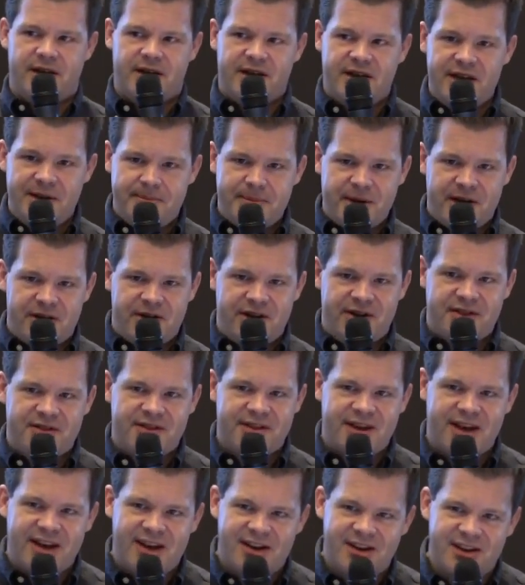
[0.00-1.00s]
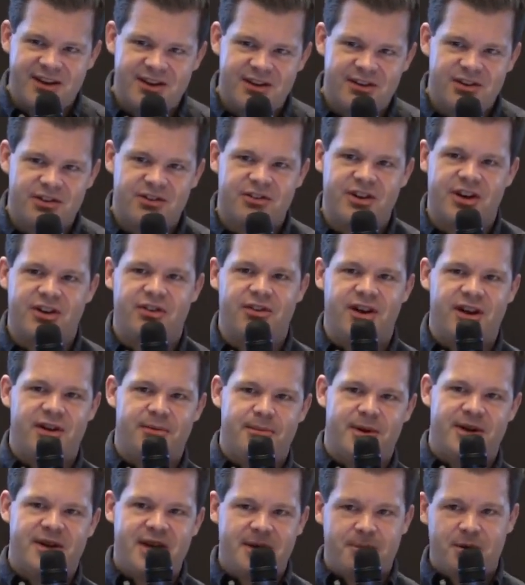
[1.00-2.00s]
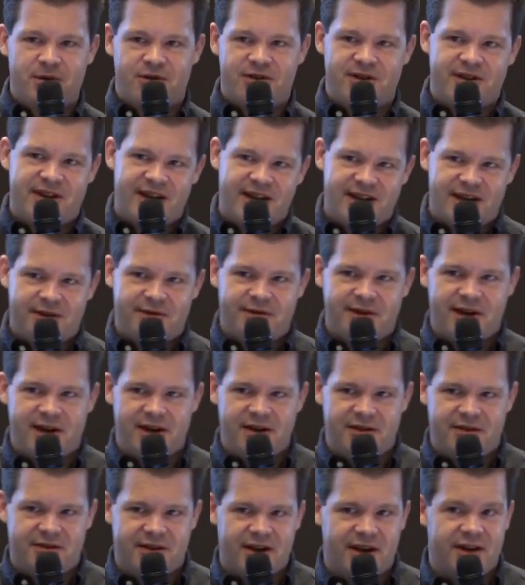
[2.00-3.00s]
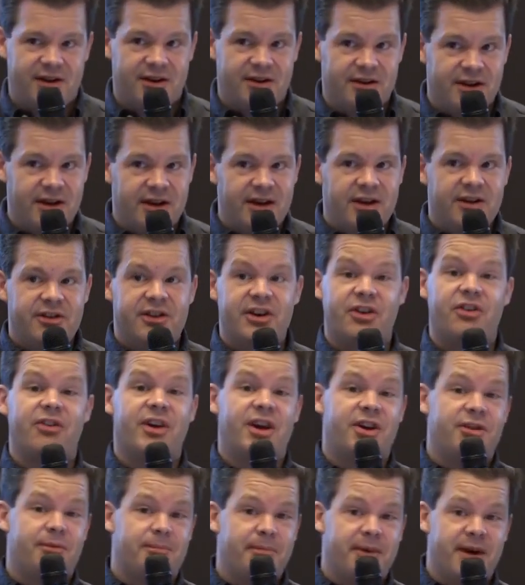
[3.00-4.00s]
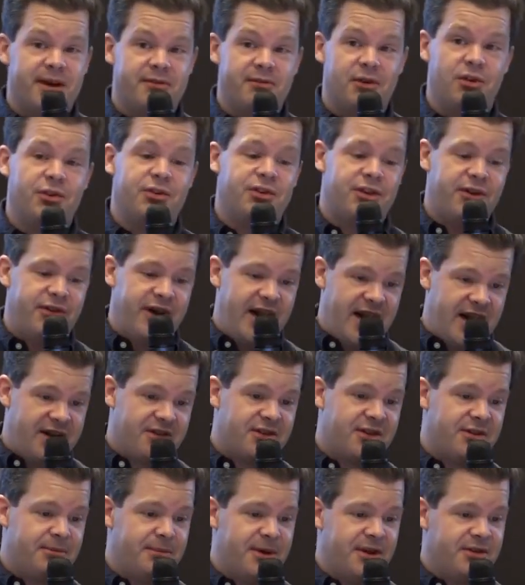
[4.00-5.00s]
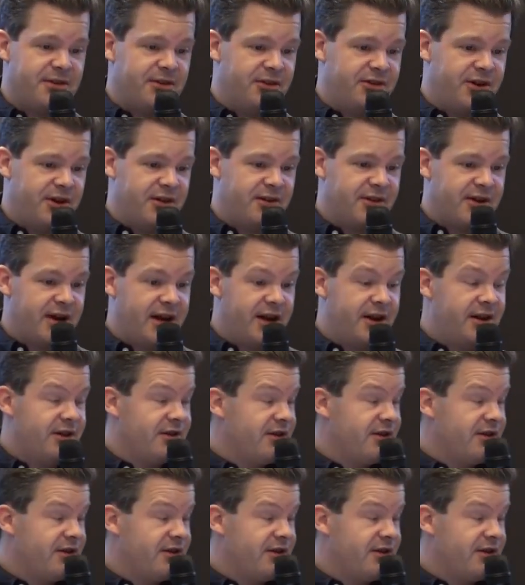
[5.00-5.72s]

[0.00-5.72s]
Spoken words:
key pair inside it, generated my deposit data file inside it, generated my voluntary exit message inside